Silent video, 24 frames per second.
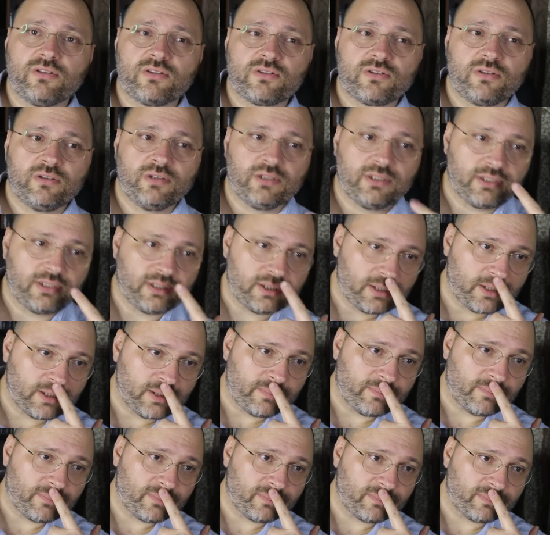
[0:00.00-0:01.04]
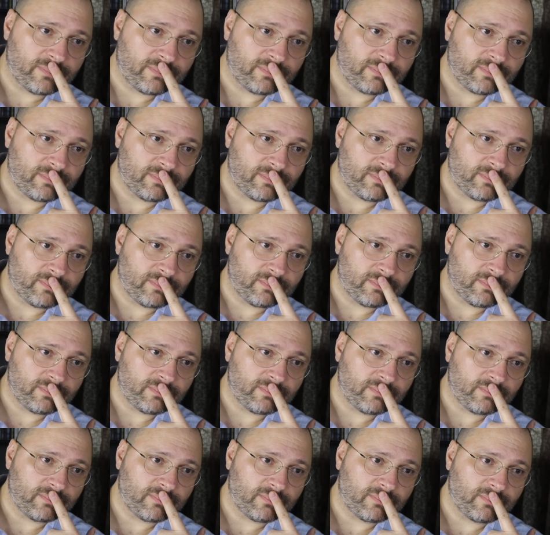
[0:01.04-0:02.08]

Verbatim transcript: also the um,